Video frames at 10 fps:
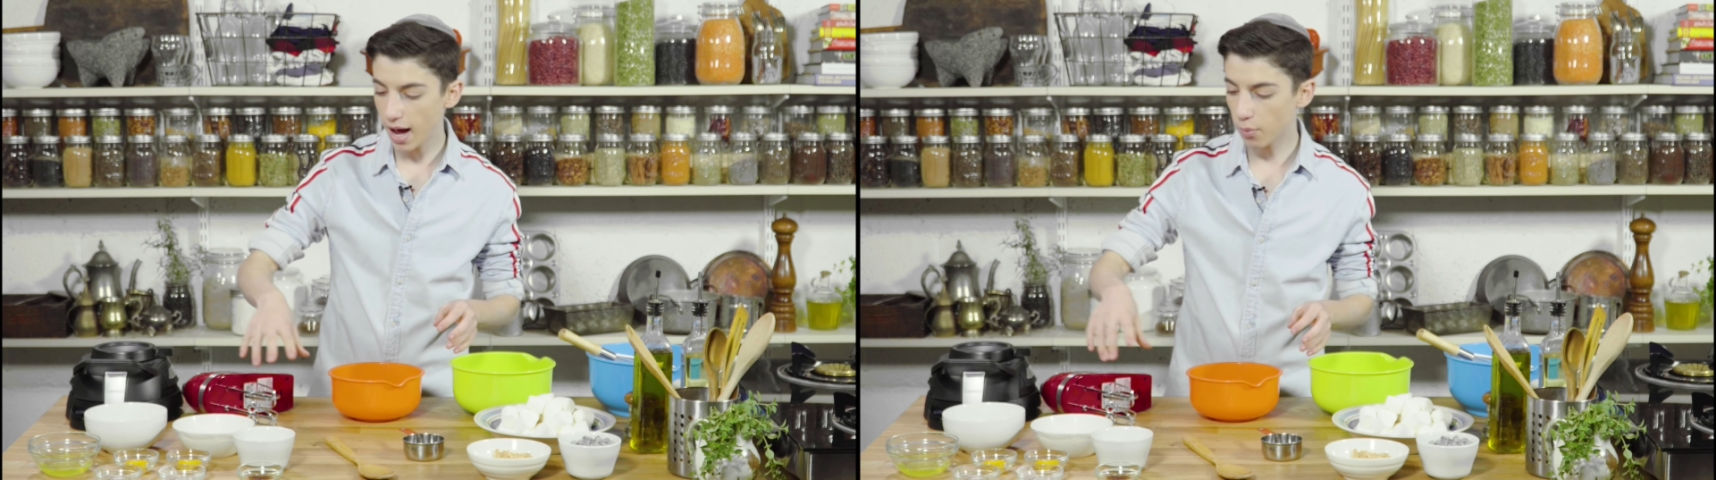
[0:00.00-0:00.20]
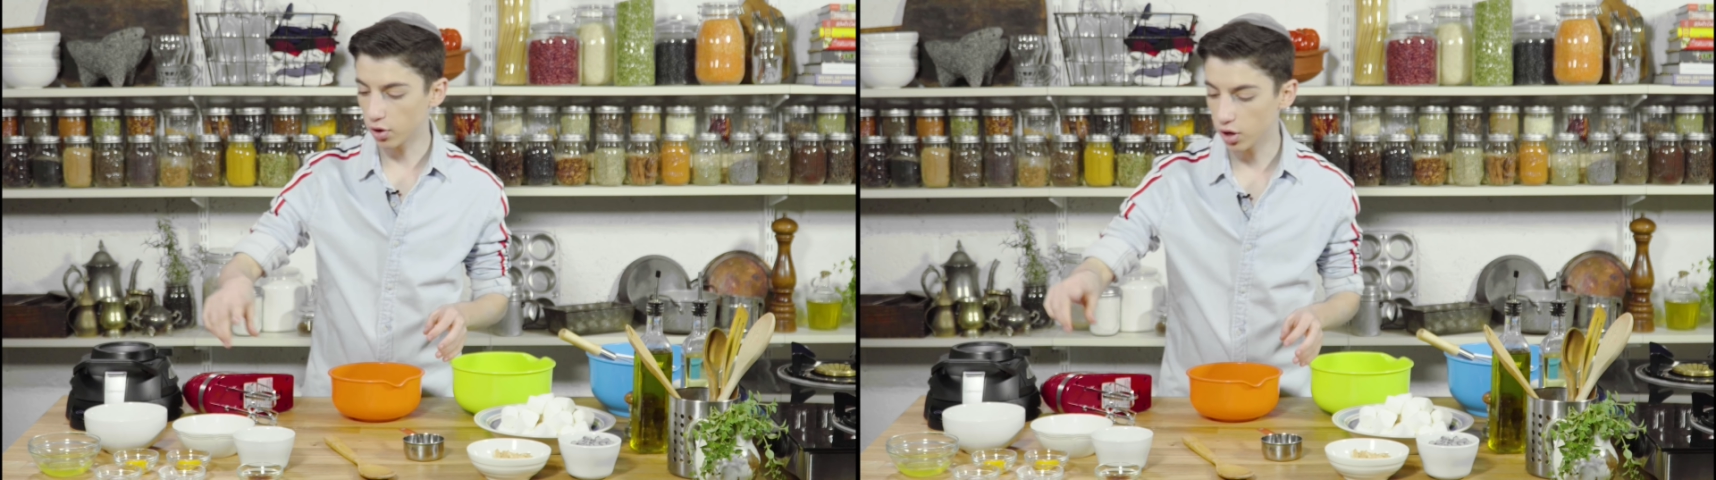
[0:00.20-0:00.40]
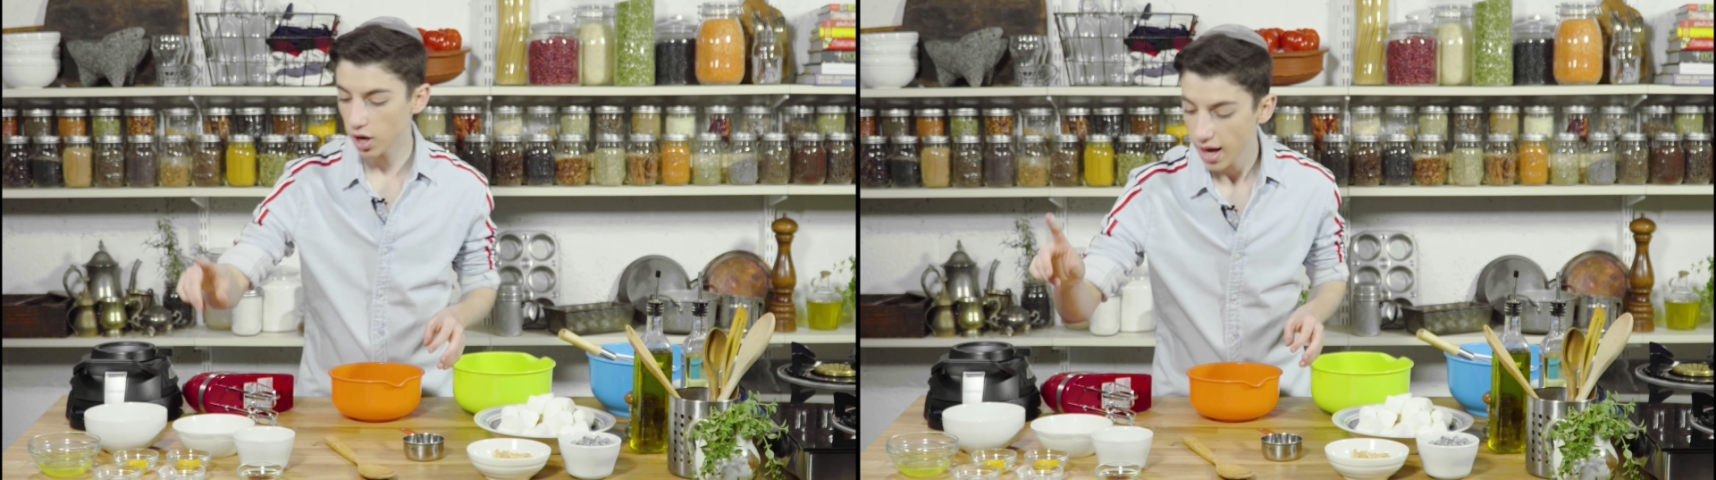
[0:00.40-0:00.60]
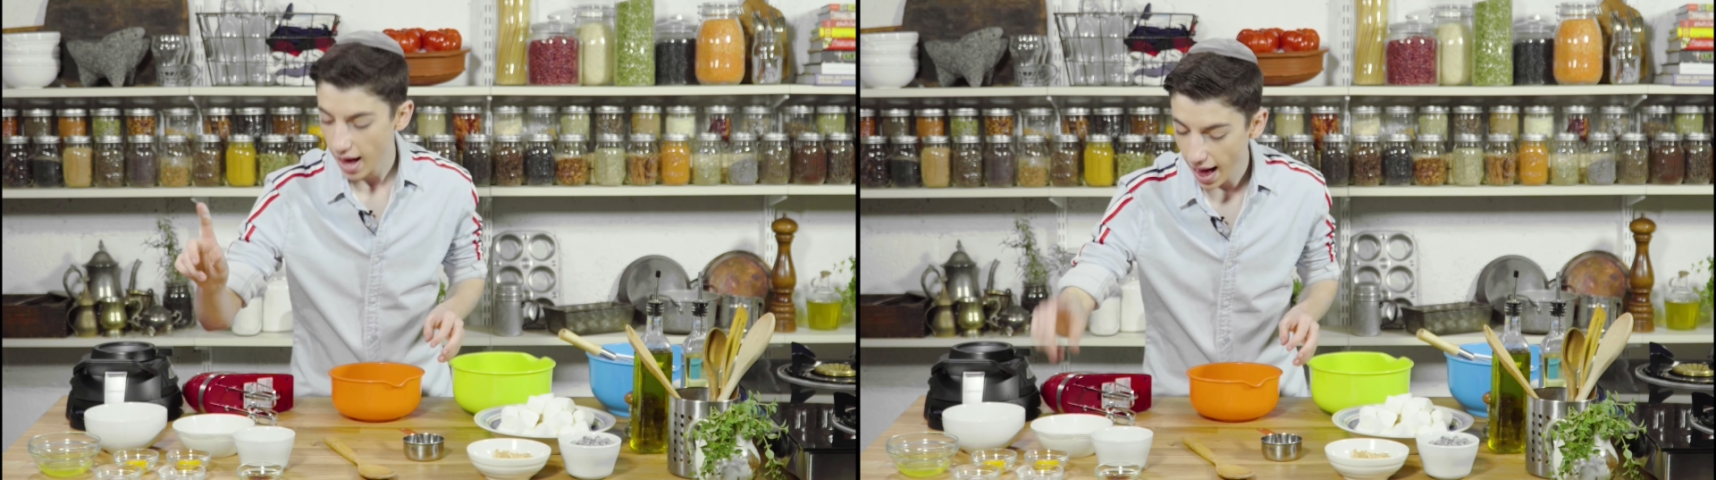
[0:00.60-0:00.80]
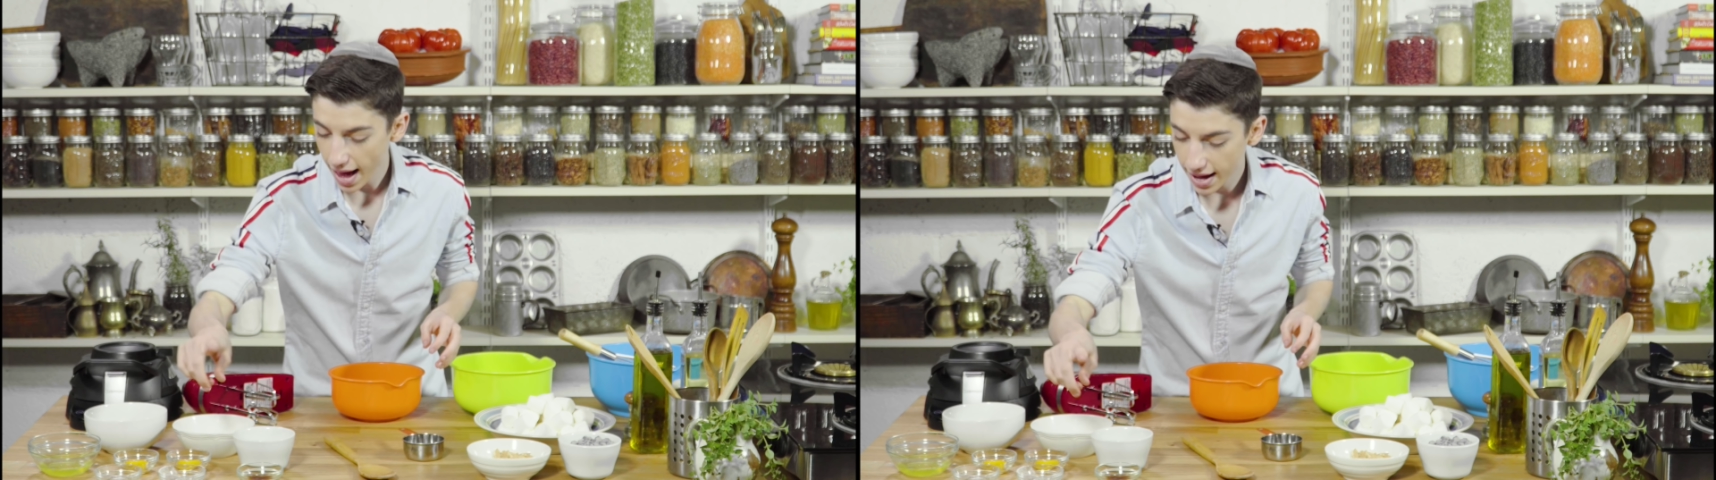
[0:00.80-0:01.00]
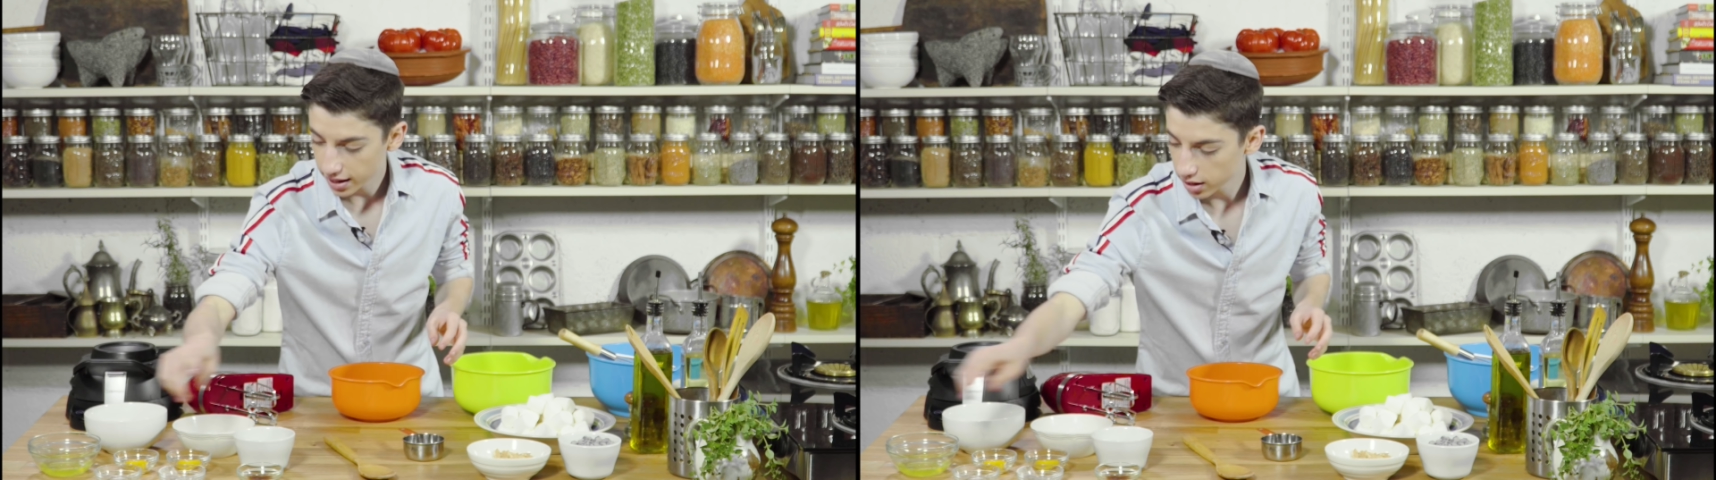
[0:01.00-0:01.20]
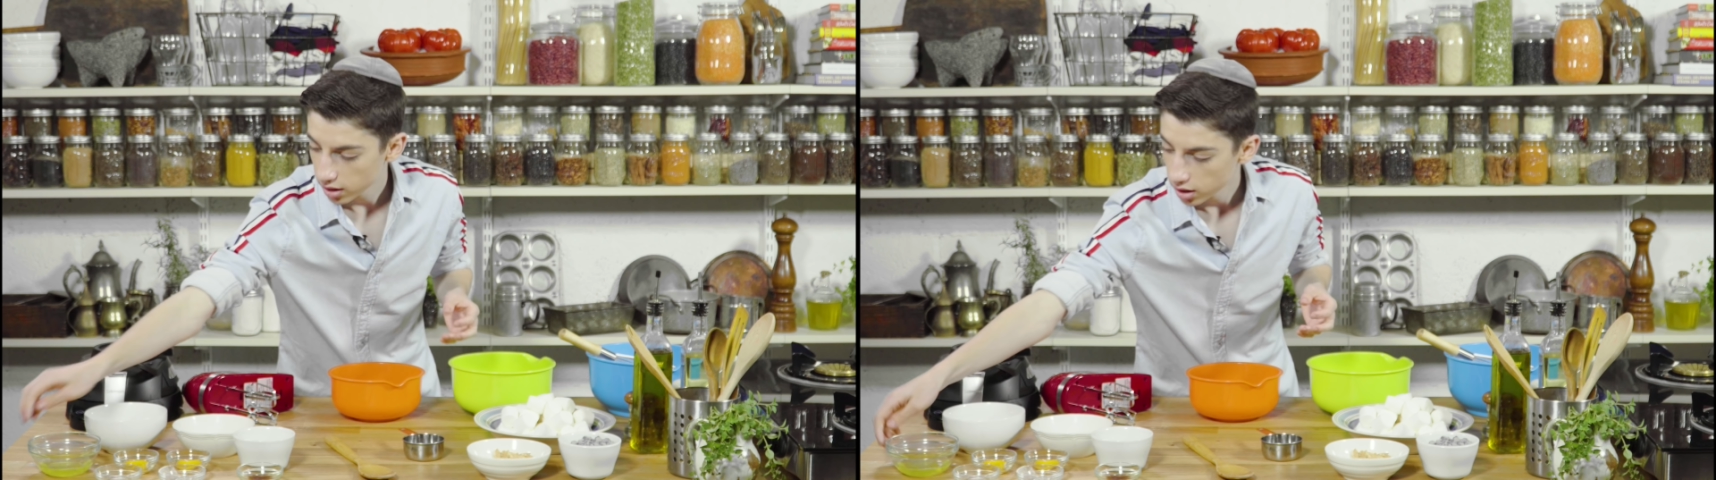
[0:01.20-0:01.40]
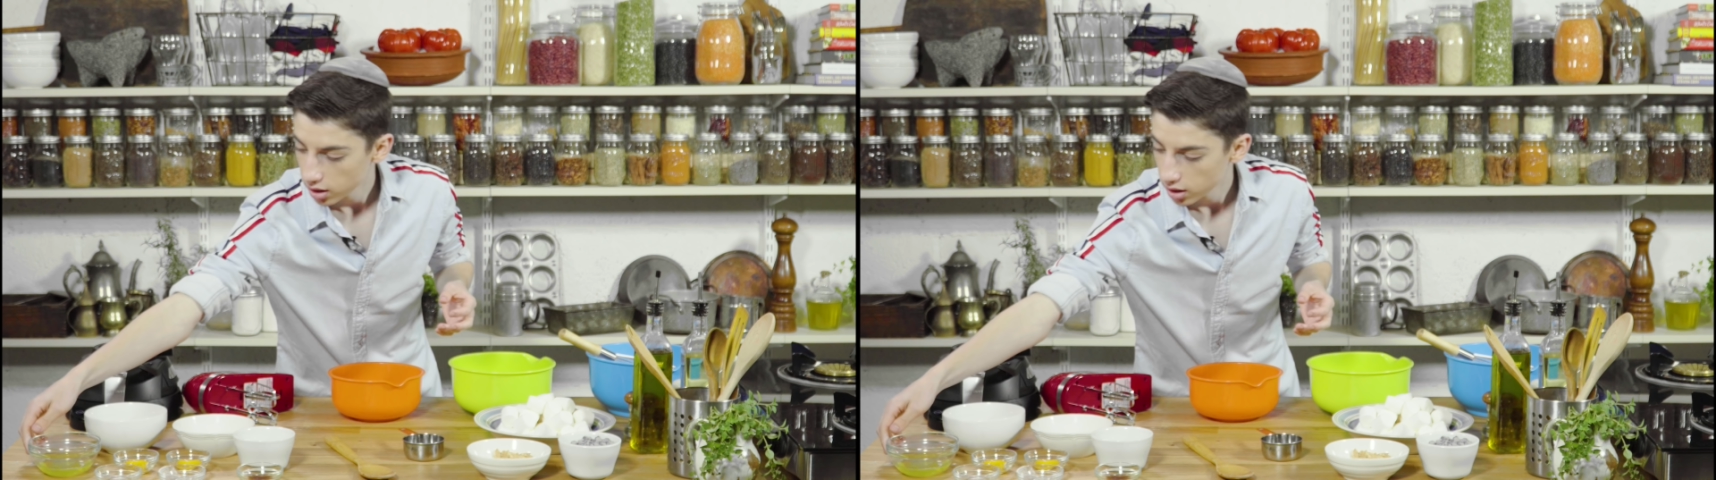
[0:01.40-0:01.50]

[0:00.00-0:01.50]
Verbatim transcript: our egg